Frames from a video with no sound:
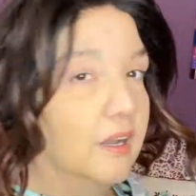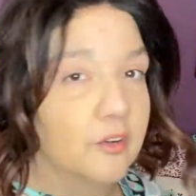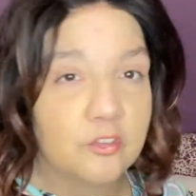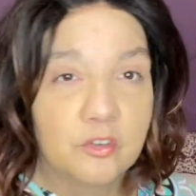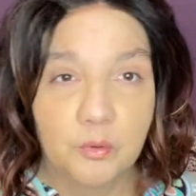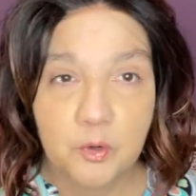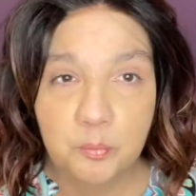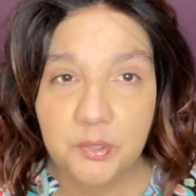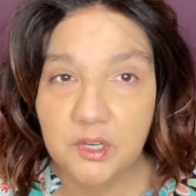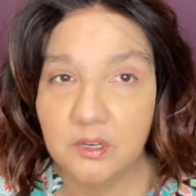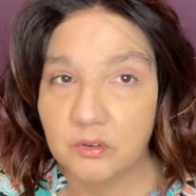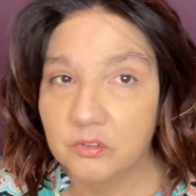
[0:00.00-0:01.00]
So it
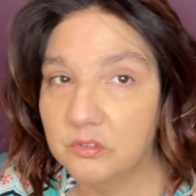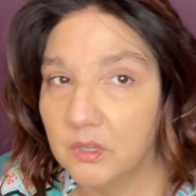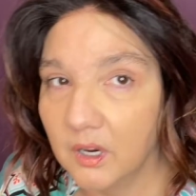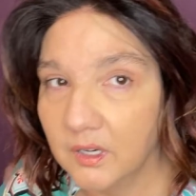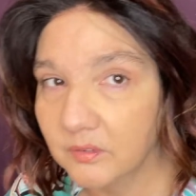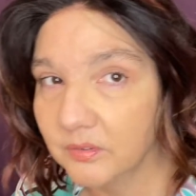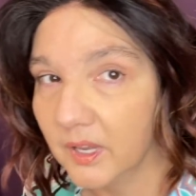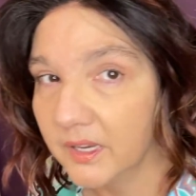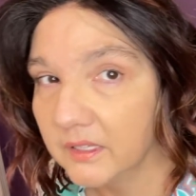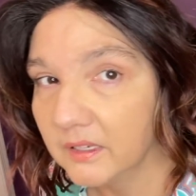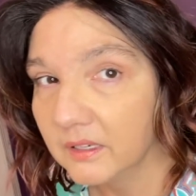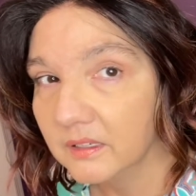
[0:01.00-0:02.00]
appears kind of like
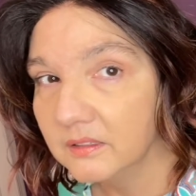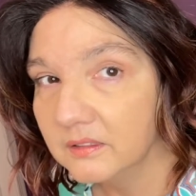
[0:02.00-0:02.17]
a